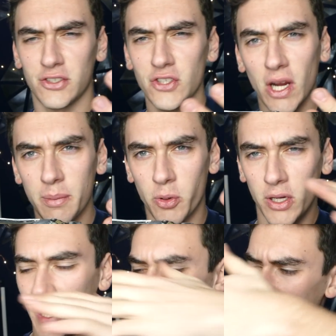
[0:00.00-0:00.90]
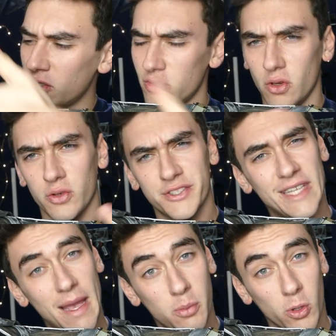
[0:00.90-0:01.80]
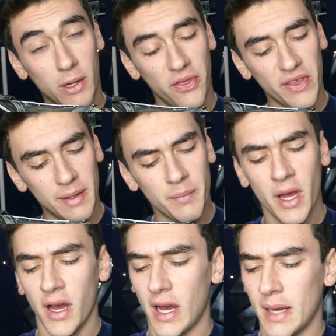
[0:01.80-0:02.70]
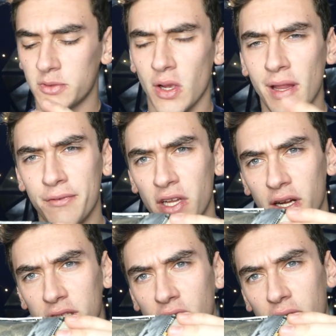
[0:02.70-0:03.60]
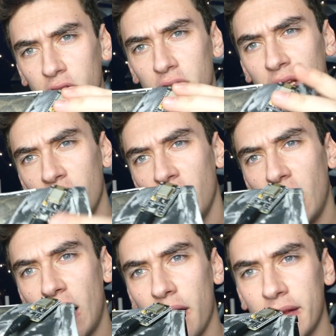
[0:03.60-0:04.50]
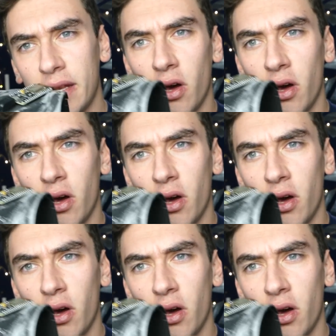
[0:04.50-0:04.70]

circuit board, kind of goes with the whole cyborg theme. Um, so I left it uncovered, uh, and then